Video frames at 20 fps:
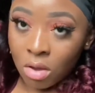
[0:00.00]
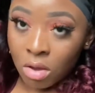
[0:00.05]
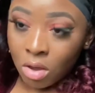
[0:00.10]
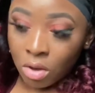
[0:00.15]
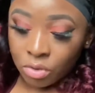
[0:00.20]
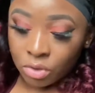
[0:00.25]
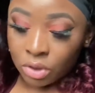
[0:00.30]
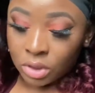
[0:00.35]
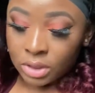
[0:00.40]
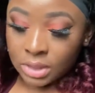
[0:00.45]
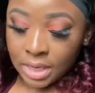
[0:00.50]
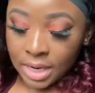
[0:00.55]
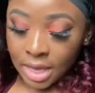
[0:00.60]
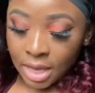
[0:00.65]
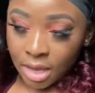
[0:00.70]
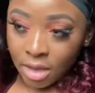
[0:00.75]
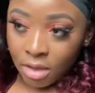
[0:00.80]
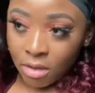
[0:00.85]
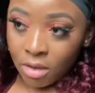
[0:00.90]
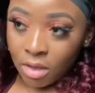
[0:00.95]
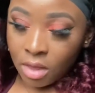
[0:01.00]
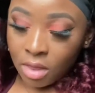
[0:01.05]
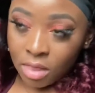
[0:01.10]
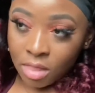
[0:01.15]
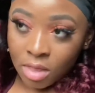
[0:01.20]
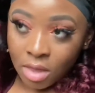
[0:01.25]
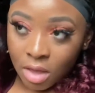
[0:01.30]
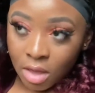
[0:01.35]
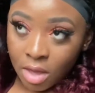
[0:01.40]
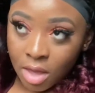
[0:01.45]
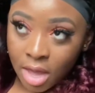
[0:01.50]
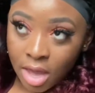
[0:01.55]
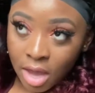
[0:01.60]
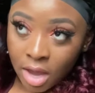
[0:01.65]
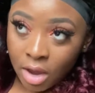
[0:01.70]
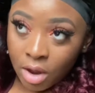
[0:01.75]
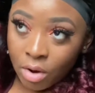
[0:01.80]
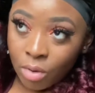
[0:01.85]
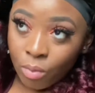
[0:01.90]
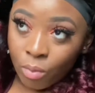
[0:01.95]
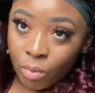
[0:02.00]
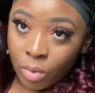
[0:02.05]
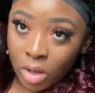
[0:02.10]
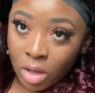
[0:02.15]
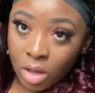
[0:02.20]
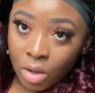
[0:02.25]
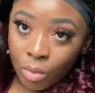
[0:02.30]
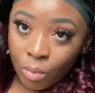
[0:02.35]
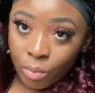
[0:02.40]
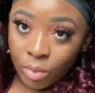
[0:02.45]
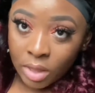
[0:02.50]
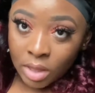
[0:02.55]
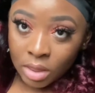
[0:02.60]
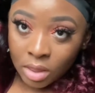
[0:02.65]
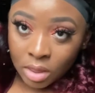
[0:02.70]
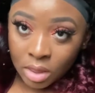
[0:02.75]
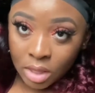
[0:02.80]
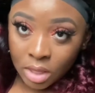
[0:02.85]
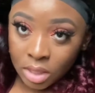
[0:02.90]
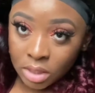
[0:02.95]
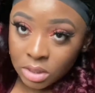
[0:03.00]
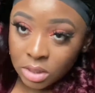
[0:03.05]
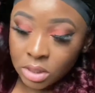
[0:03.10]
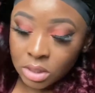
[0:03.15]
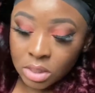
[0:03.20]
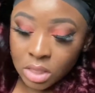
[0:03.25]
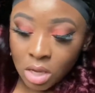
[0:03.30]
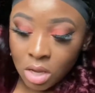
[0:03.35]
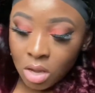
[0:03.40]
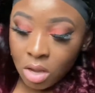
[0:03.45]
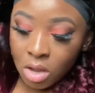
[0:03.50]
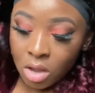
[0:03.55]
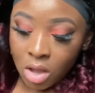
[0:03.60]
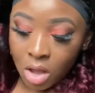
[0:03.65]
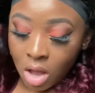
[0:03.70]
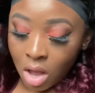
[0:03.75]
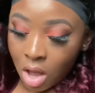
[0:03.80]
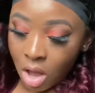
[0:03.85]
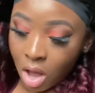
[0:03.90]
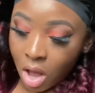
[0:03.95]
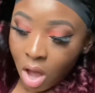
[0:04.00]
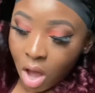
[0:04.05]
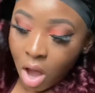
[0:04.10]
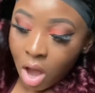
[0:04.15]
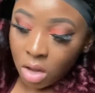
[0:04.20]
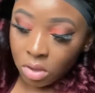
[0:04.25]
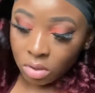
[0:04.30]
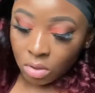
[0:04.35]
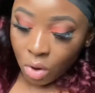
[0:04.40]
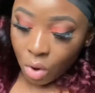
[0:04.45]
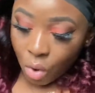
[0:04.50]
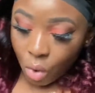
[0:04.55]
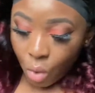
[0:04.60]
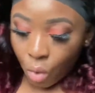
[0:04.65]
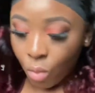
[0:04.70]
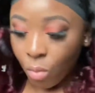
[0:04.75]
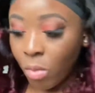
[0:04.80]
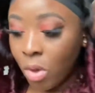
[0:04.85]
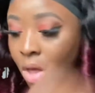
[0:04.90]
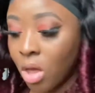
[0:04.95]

I'll just lay the hair well with this hot comb